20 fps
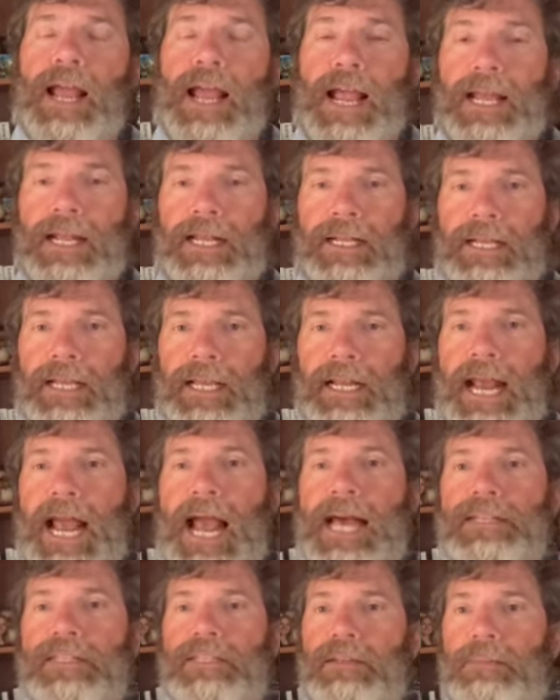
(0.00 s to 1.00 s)
It
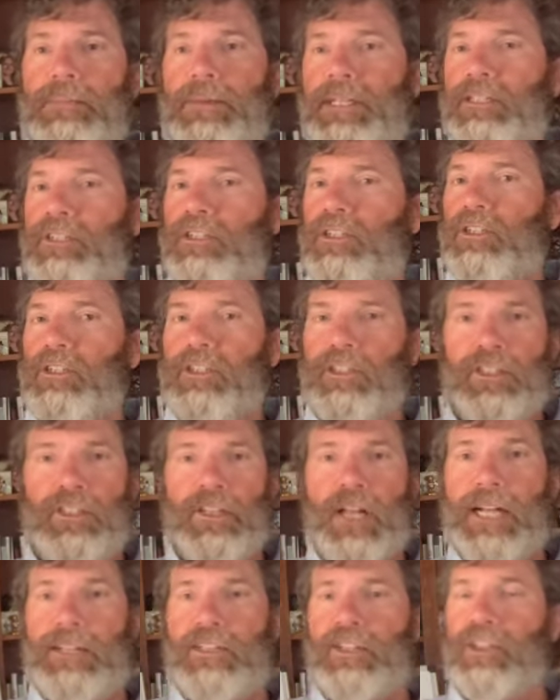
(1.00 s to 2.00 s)
has to be
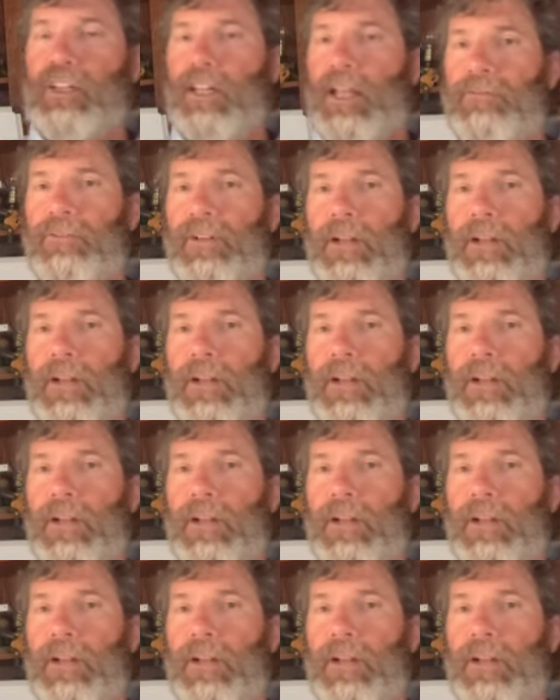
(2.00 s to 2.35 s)
not just left